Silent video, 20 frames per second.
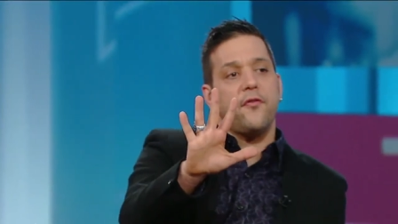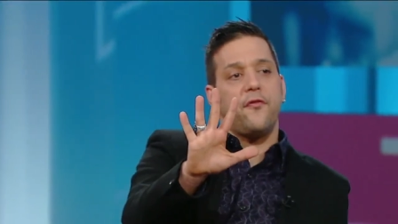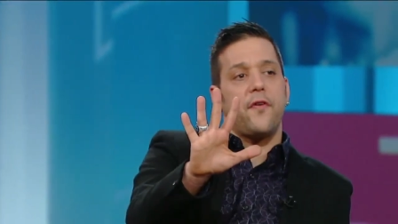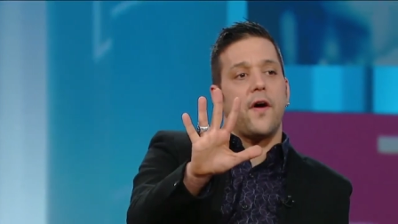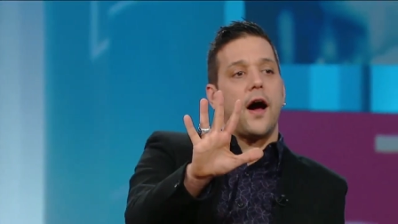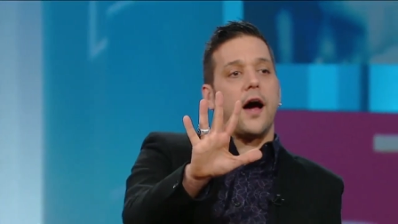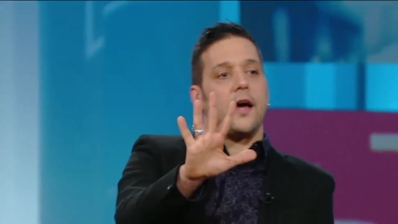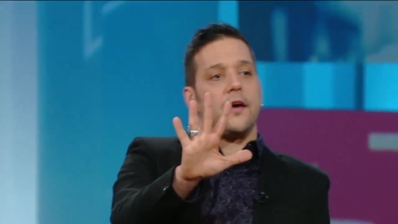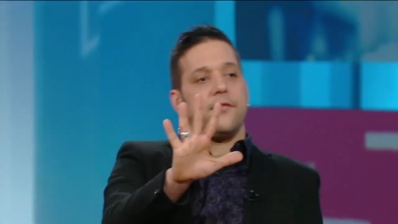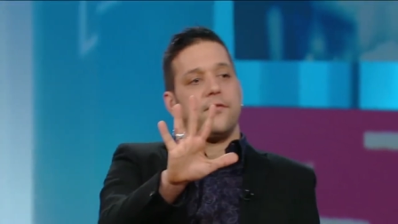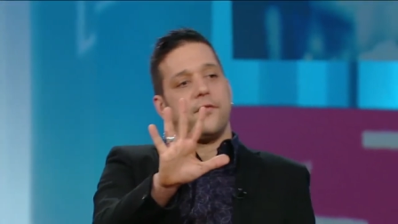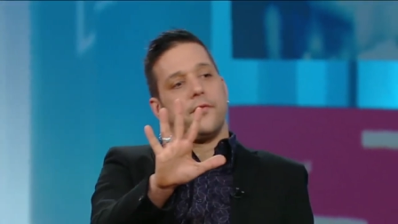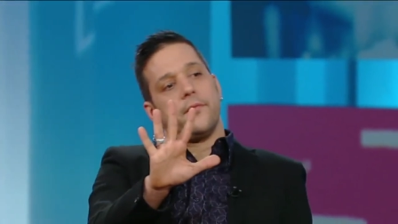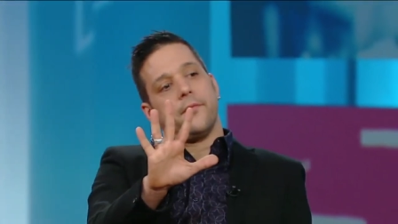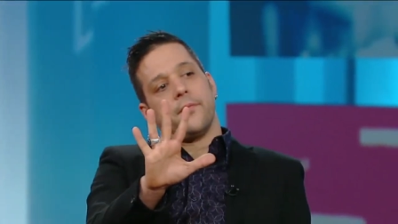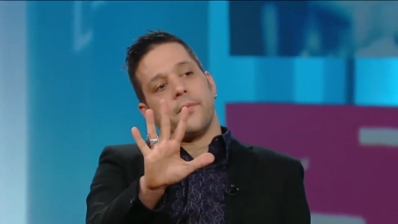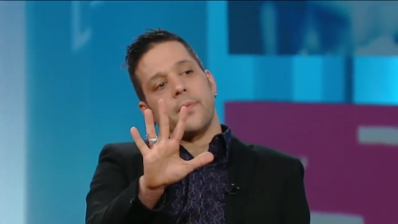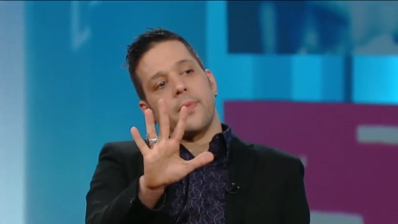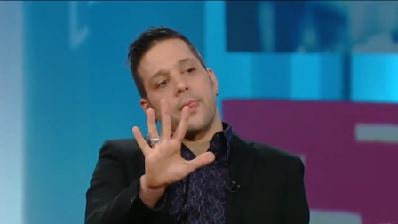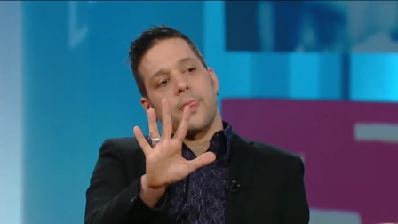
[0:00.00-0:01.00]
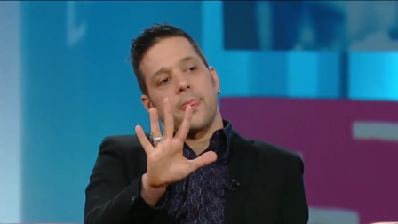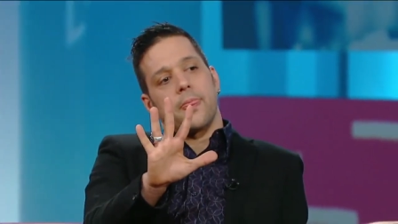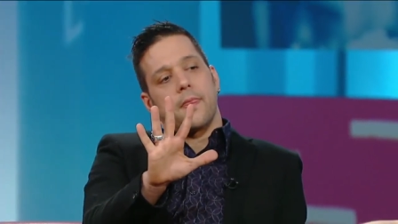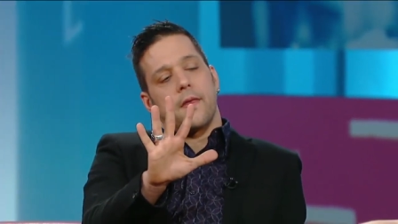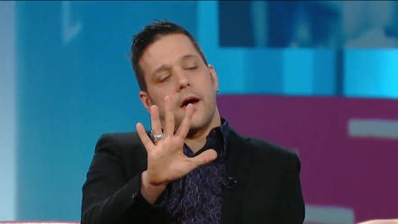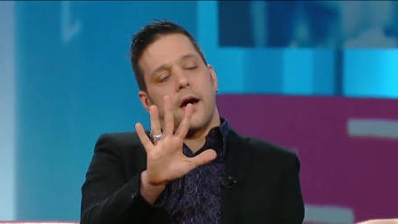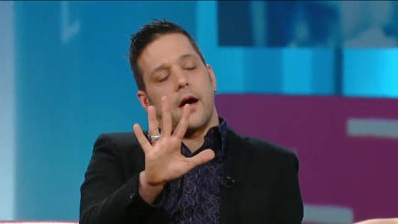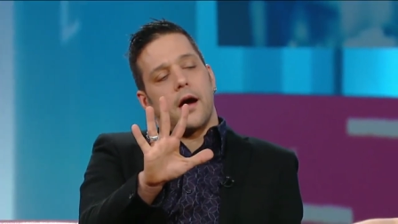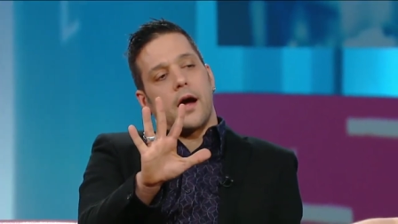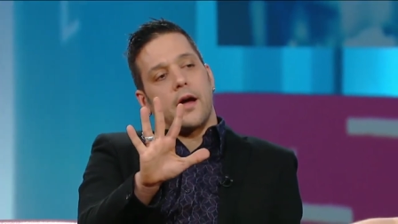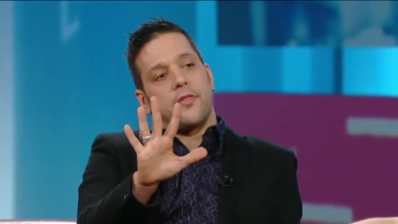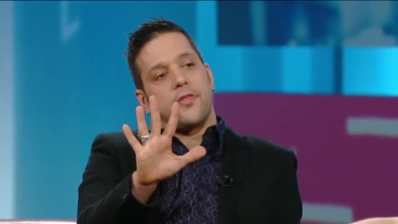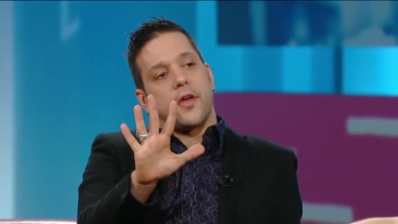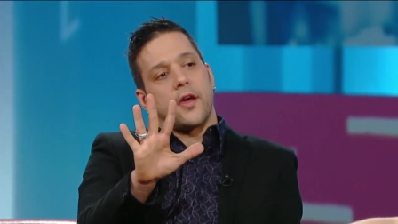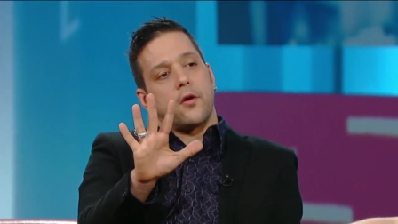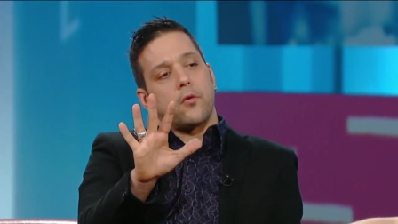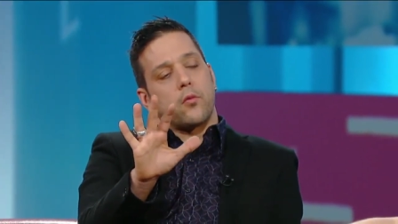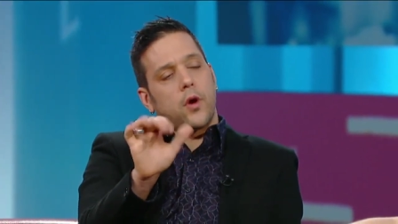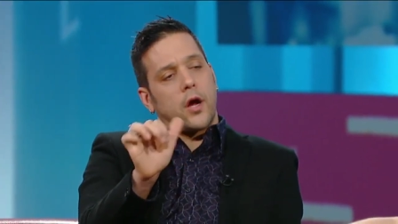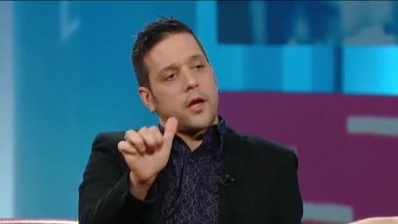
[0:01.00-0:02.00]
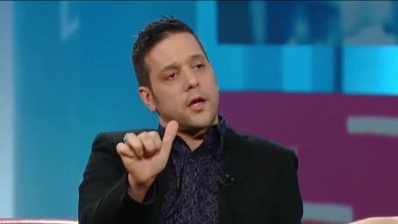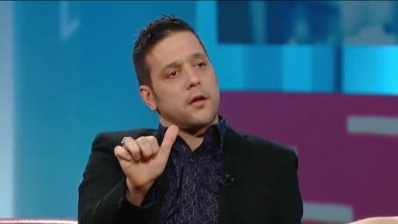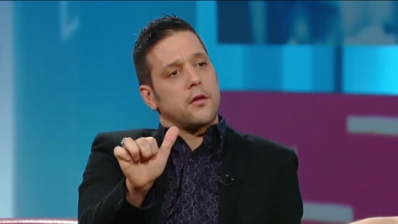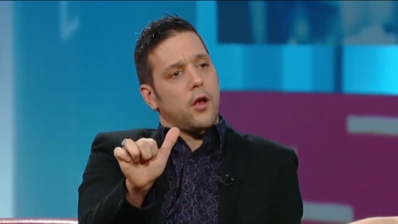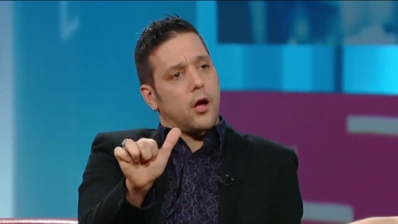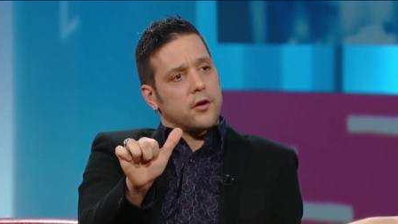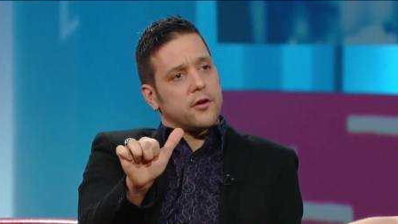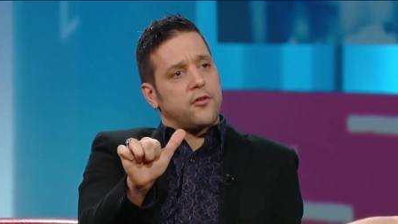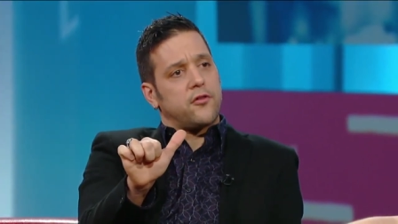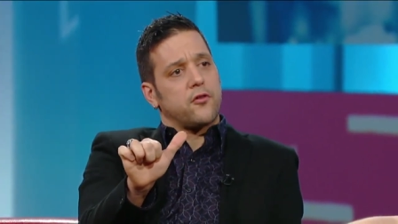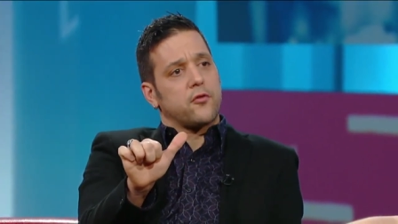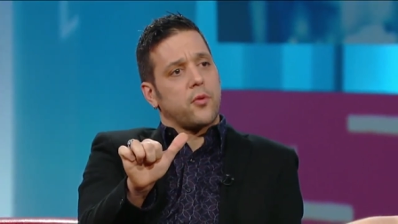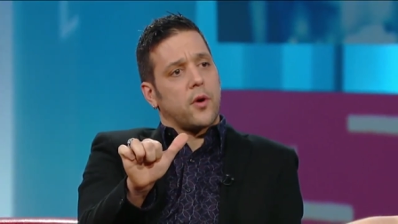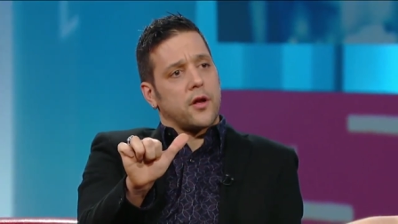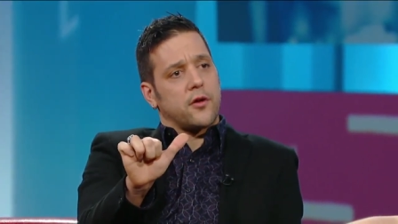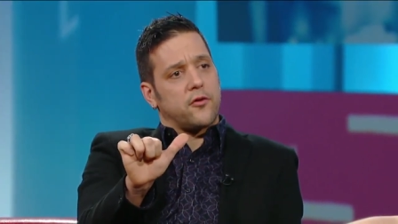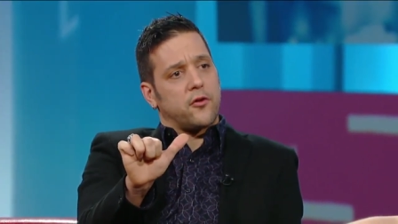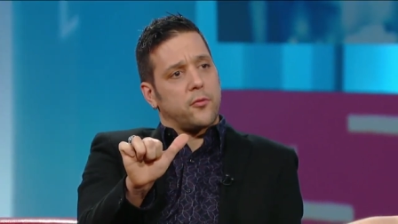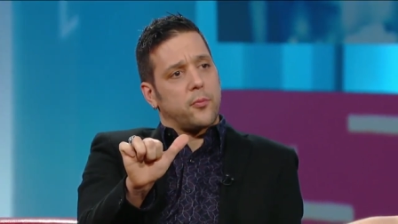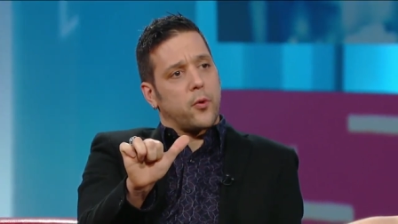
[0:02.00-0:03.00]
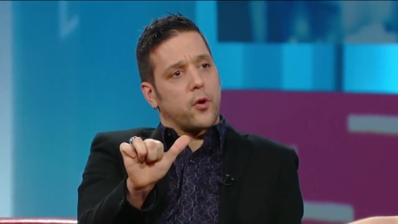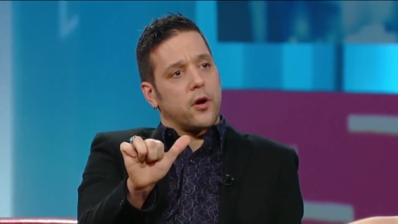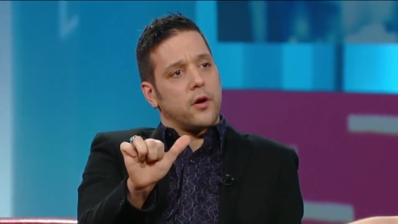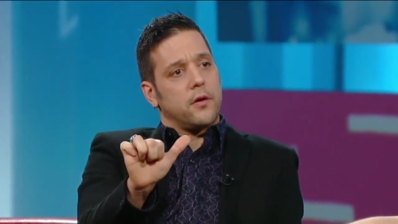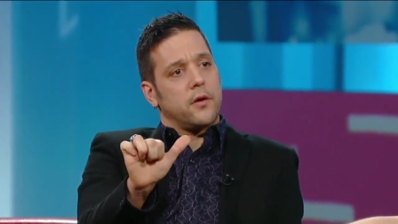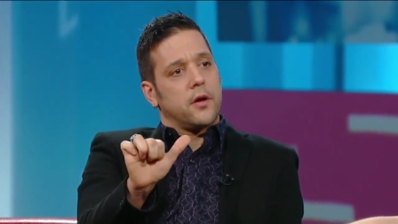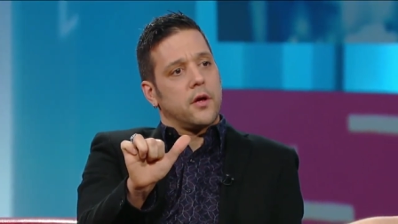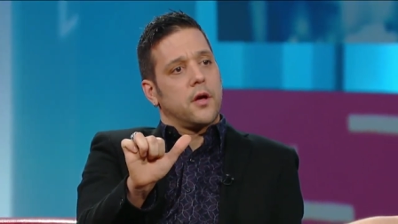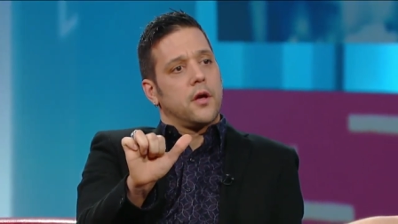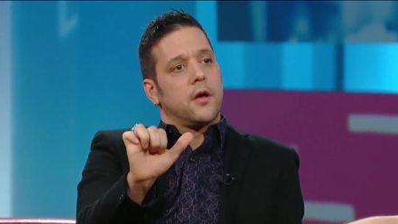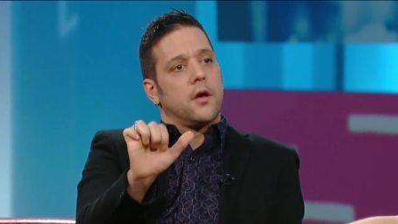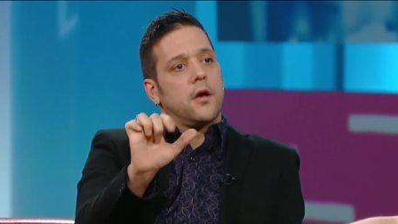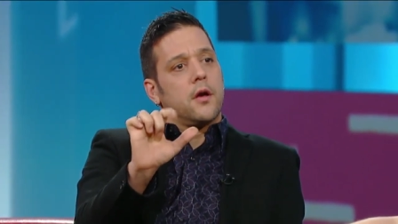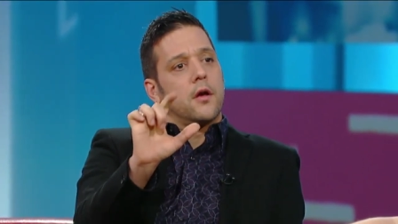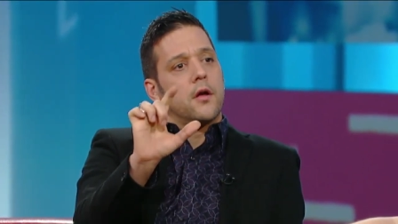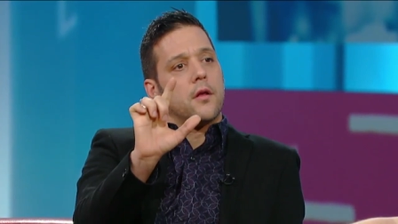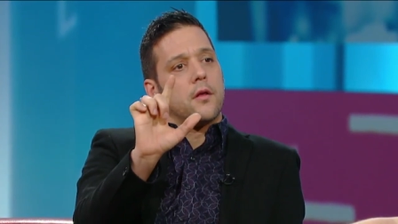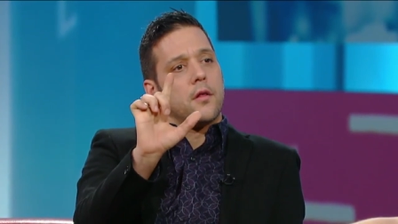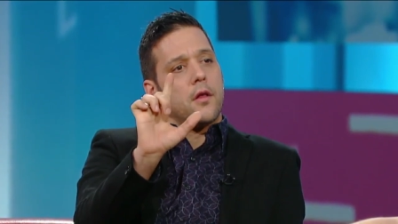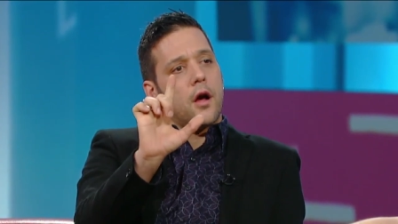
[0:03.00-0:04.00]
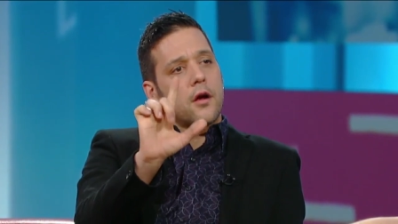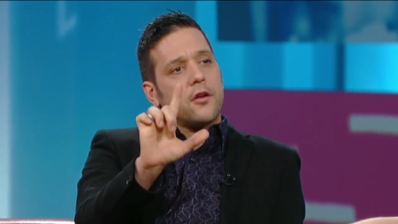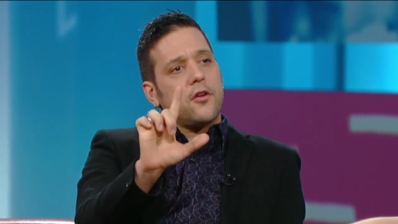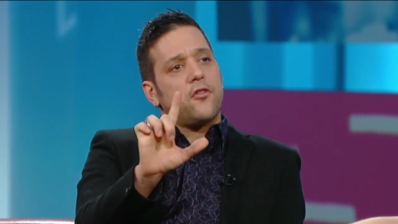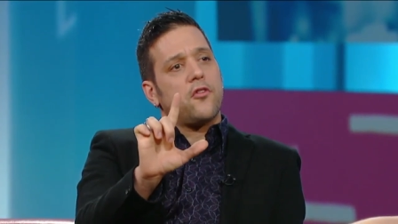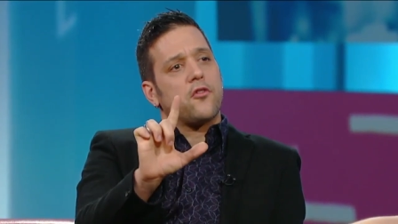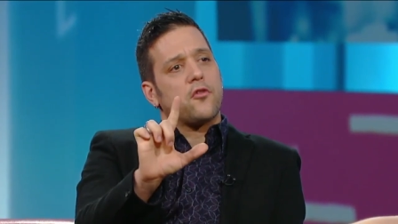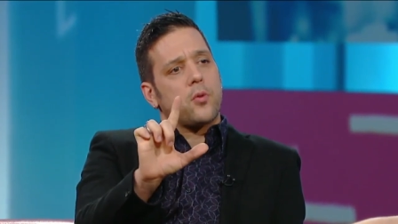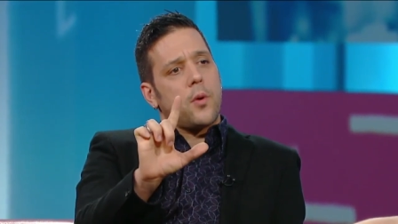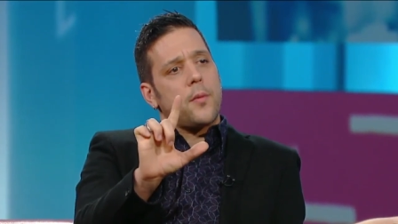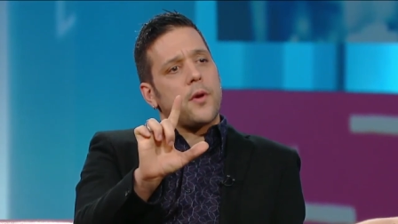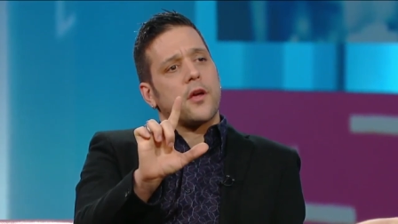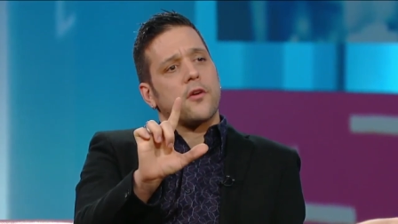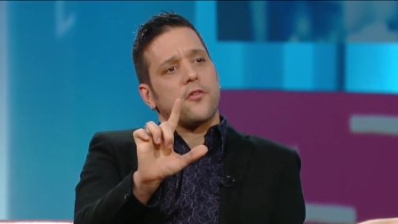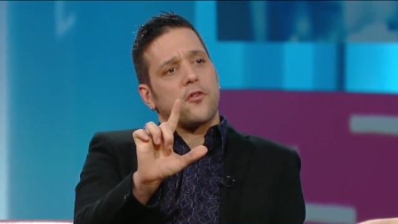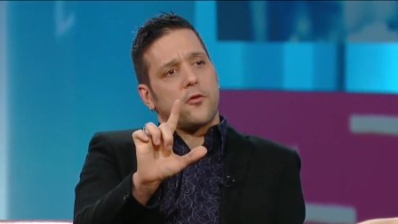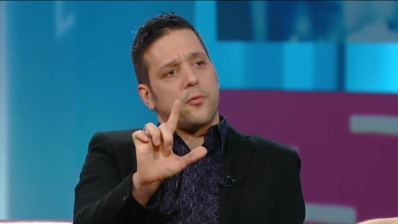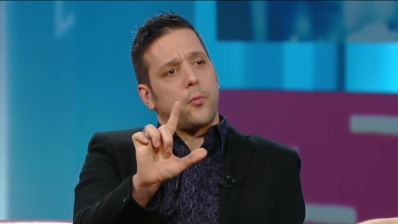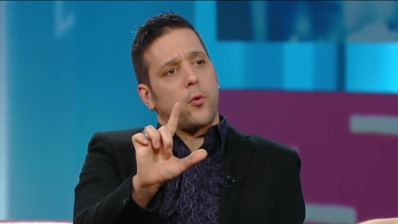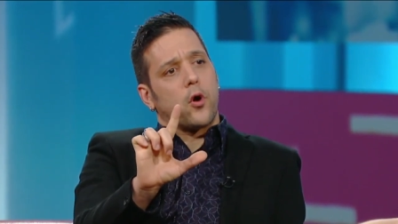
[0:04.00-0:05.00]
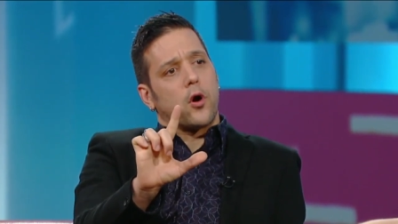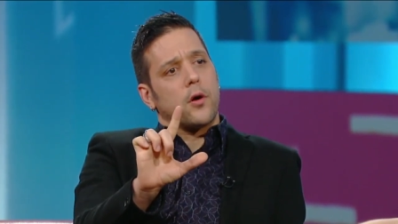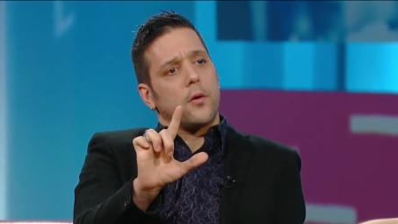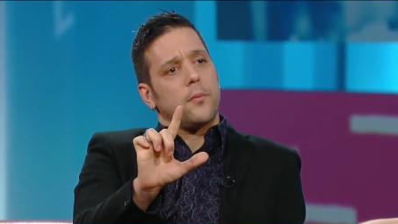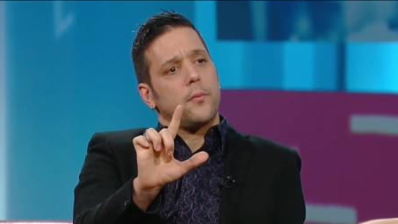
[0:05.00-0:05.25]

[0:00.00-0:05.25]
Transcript: Of the five, uh, I think running, long distance running is a sport. Long distance swimming is a sport.